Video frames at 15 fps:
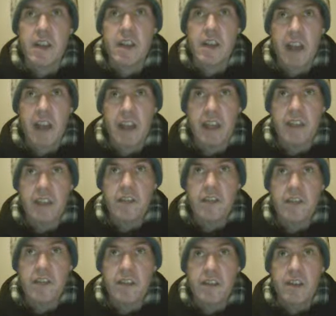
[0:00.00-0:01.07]

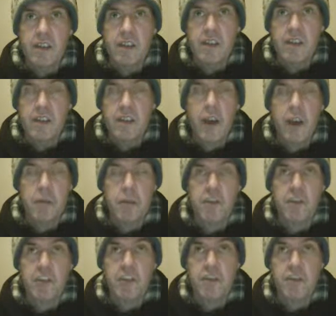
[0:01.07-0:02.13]
gays,
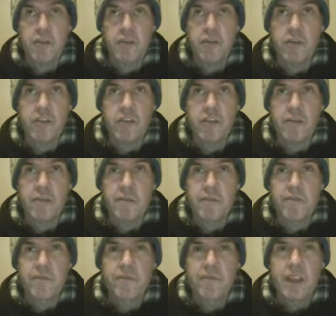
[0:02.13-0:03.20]
homosexuals,
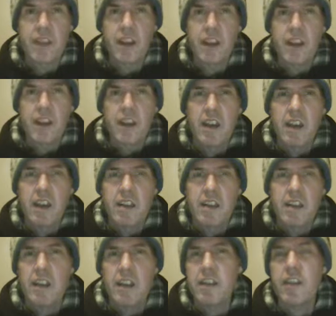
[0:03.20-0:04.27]

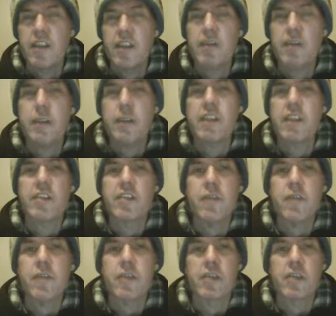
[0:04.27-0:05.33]
there's a big
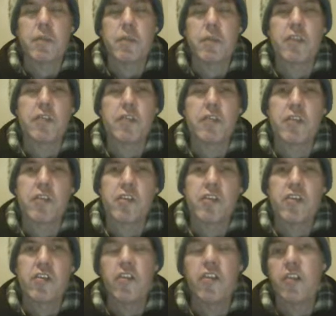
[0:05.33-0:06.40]
difference,
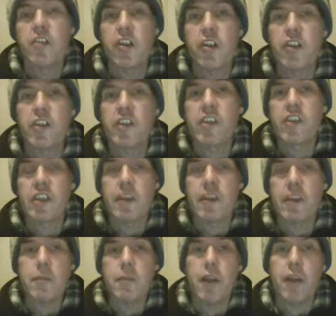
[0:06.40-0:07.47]
because two guys can
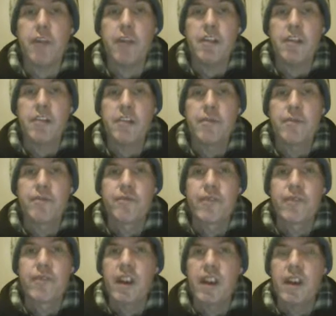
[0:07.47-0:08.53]
get married
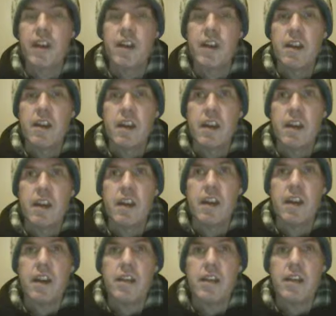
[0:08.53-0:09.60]

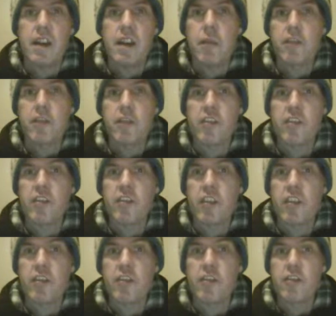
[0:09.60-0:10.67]
and they might
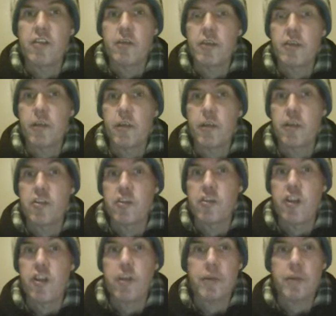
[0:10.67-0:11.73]
decide to adopt a
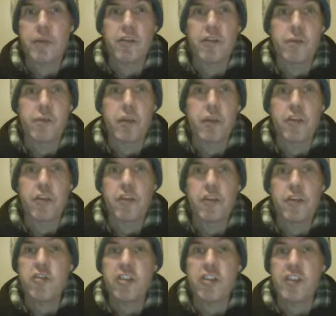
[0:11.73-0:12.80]
child because
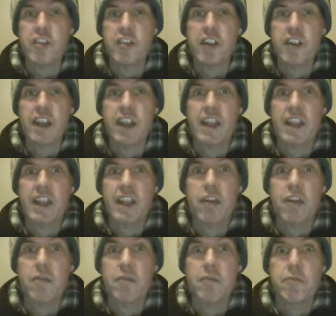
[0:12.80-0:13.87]
biologically they
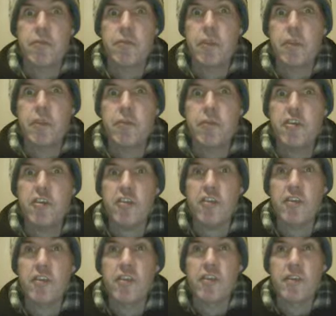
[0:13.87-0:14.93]
cannot
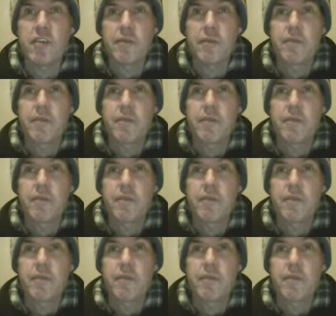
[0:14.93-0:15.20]
reproduce.